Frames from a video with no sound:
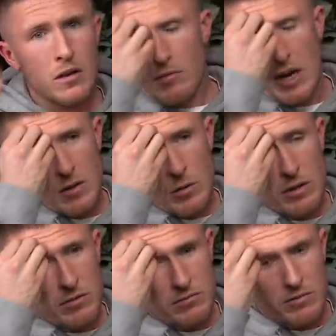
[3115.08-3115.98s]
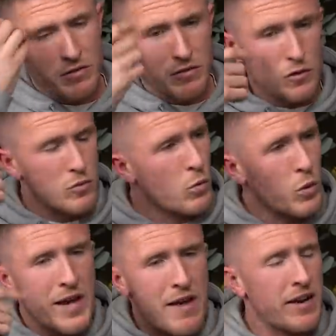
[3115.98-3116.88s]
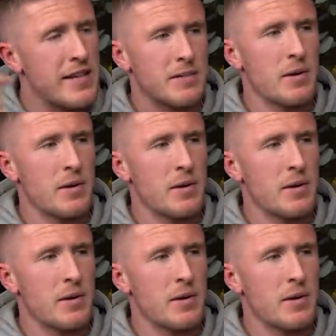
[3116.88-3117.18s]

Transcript: I don't even. Would never enter my